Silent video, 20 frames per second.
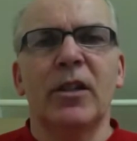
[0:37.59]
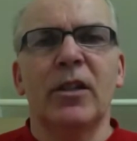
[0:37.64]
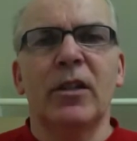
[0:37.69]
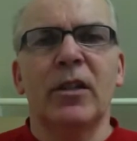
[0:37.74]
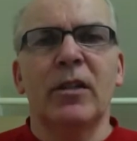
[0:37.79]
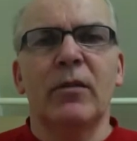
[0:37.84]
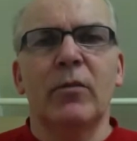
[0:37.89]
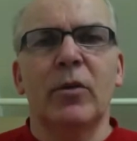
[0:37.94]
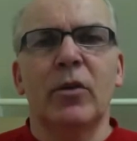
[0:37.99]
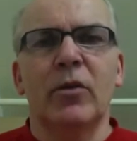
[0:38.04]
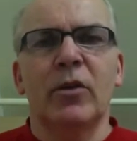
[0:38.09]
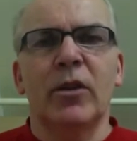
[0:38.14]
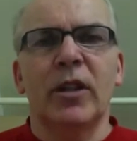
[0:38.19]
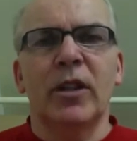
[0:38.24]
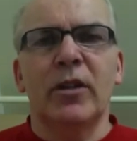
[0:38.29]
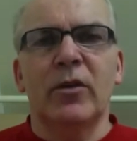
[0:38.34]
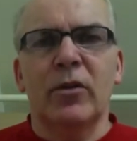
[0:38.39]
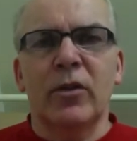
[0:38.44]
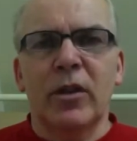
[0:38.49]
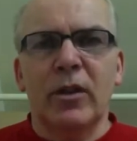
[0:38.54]
community or
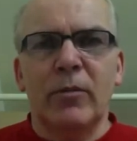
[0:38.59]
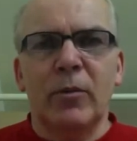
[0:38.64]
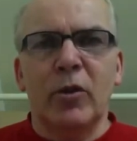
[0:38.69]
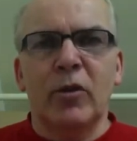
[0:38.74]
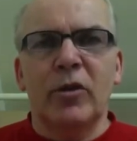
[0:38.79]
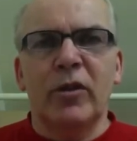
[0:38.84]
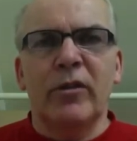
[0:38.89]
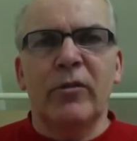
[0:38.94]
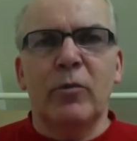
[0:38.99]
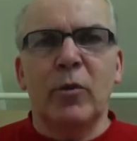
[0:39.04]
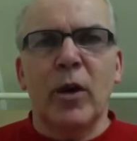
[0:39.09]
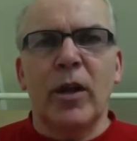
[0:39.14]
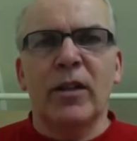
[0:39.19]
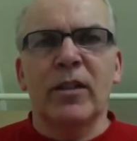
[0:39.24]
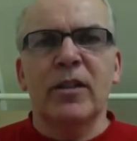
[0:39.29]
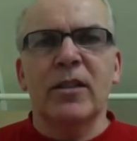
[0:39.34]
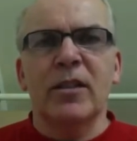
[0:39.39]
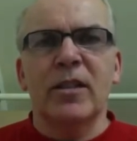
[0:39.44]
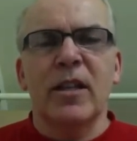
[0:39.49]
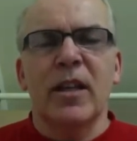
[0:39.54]
a community of practice
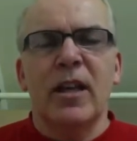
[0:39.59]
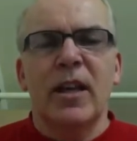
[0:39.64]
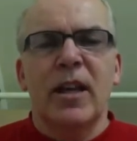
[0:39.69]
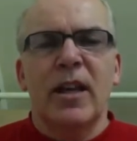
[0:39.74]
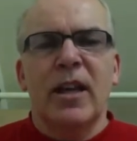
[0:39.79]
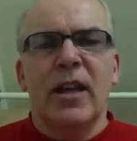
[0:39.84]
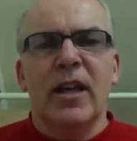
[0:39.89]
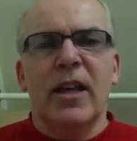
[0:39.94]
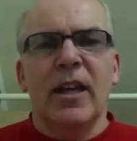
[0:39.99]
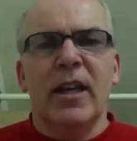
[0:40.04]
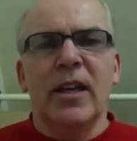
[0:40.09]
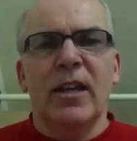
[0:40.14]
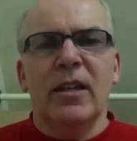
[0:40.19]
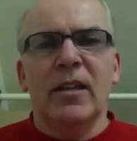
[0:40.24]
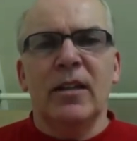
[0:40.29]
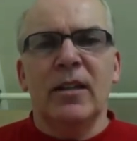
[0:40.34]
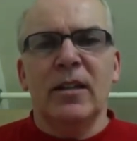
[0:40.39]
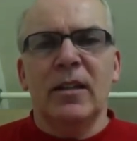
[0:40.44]
and